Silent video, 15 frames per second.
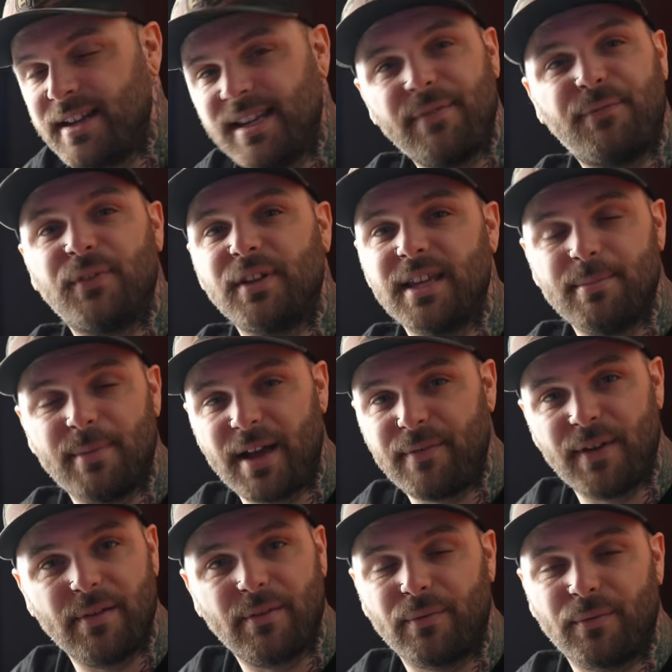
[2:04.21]
Definitely my
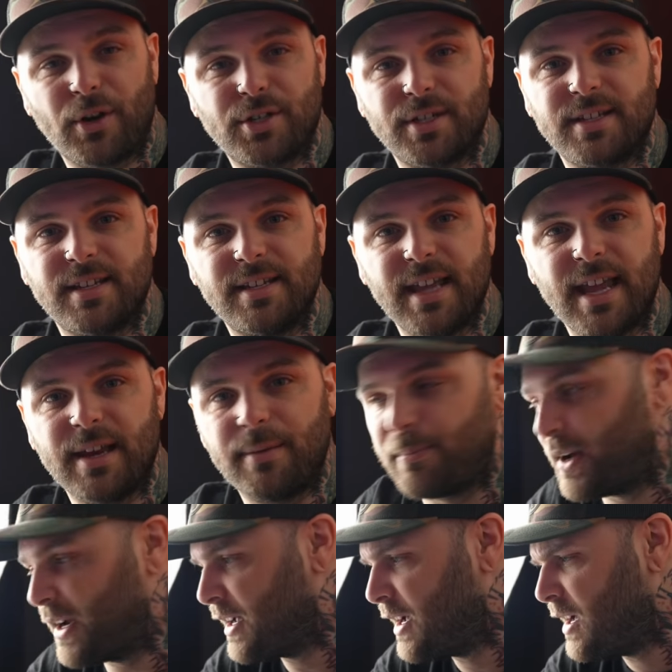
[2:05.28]
favorite version to date,
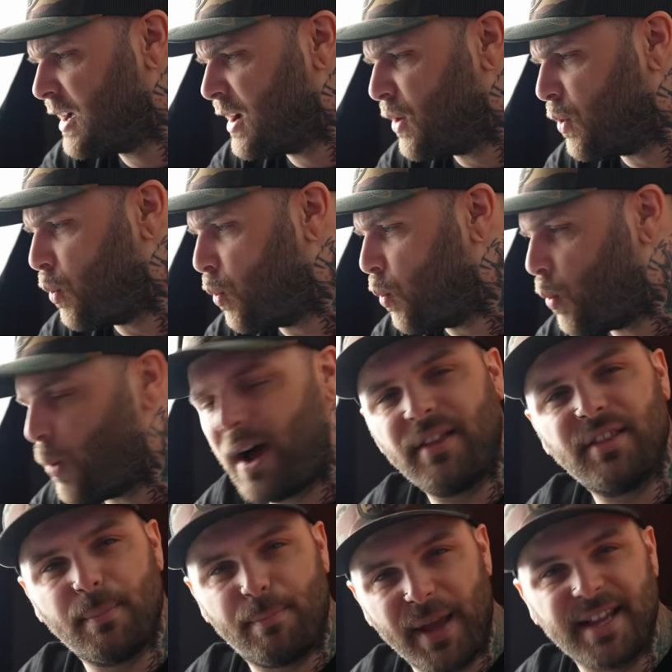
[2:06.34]
but
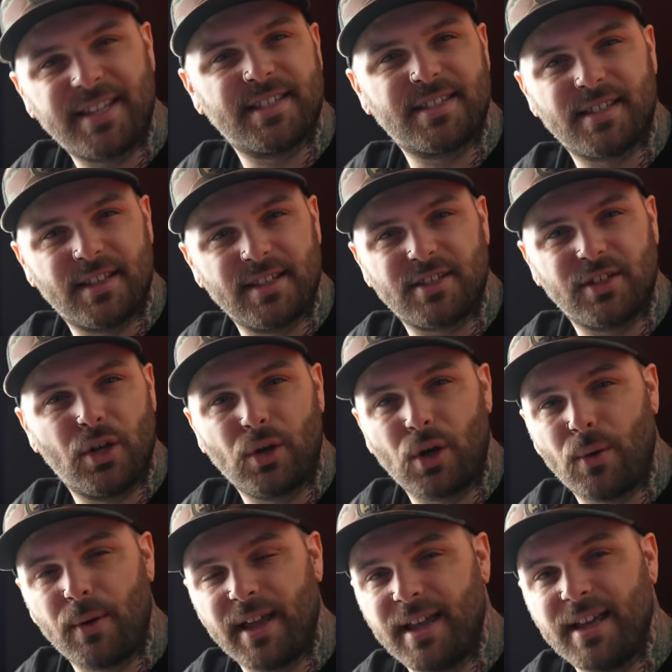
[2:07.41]
while the basis of this
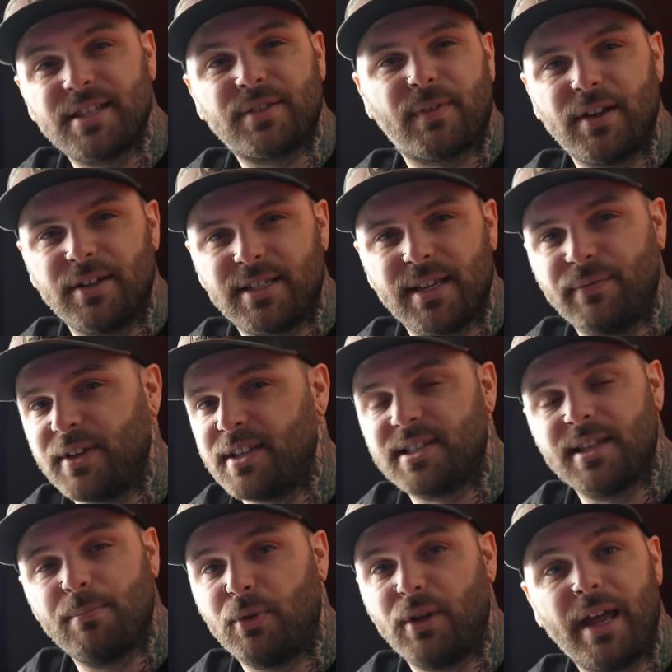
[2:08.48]
logo is relatively
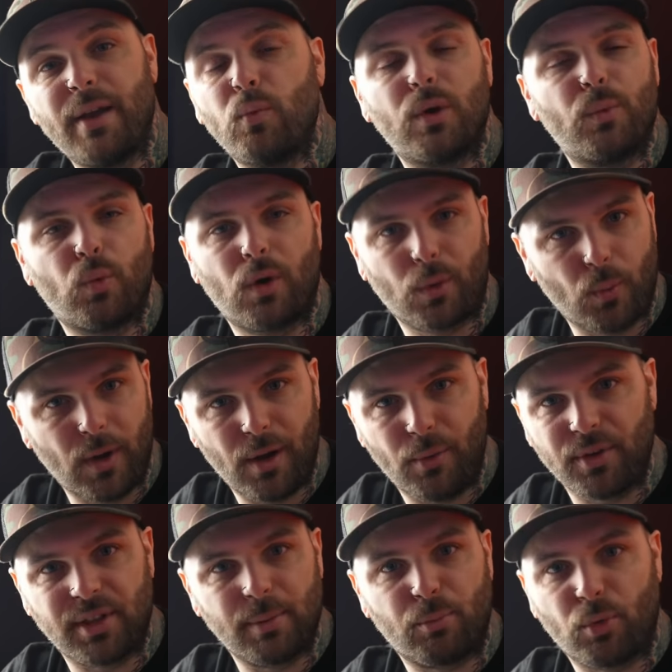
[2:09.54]
simple and would work well
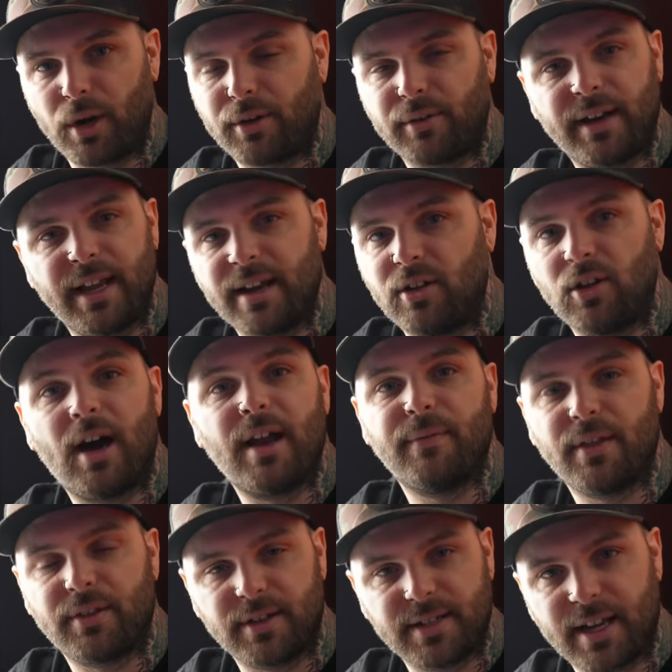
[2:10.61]
with embroidery and a lot of
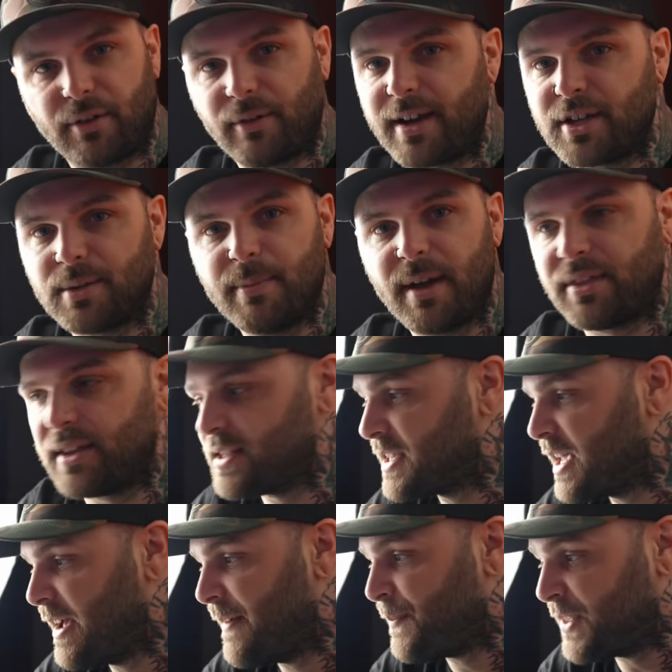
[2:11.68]
other decoration
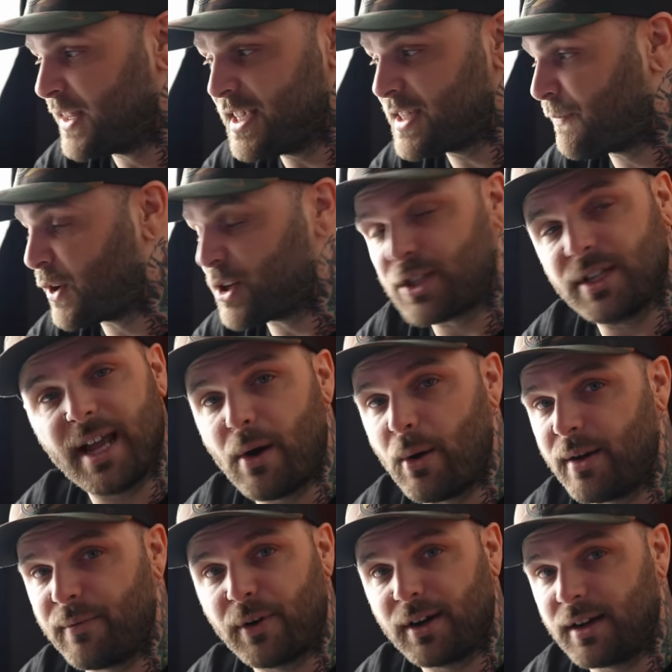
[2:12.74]
methods, this version,
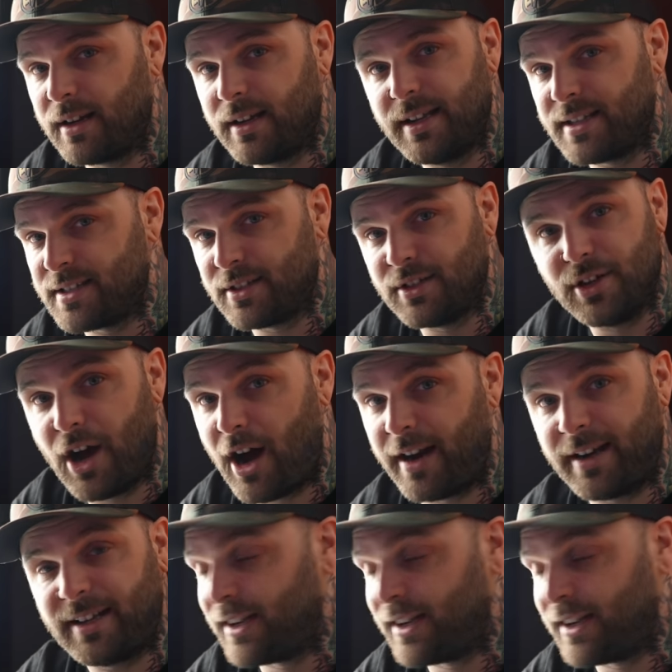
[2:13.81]
however, is not